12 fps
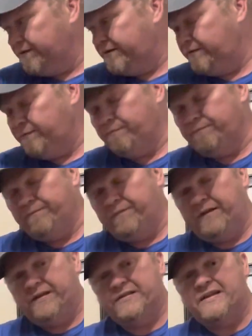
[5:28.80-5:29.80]
to
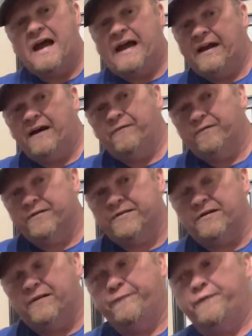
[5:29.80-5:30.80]
these 9
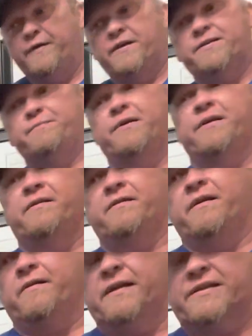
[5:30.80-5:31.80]
hours of footage. But,
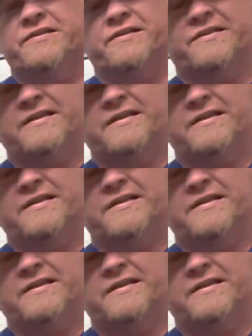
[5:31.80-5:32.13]
you know, let's just